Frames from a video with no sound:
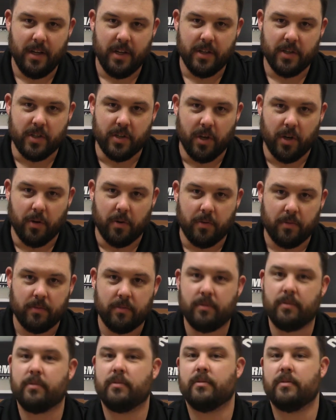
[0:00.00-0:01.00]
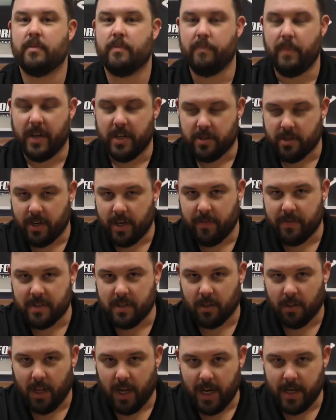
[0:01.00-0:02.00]
So make sure to give us
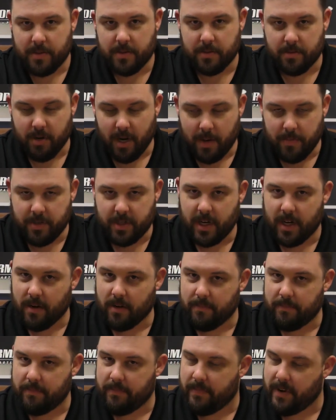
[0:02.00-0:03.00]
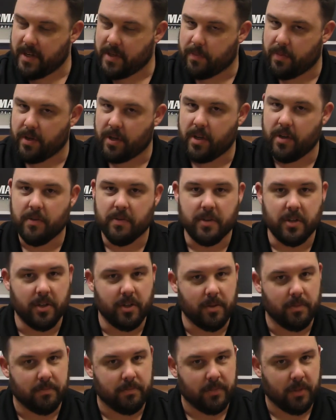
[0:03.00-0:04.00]
a like, subscribe, share, Facebook,
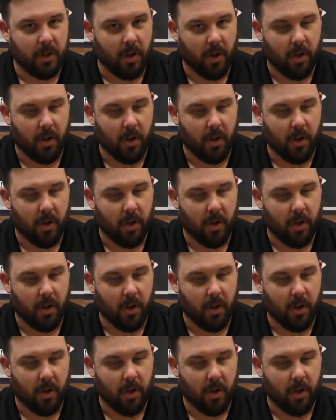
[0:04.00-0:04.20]
YouTube,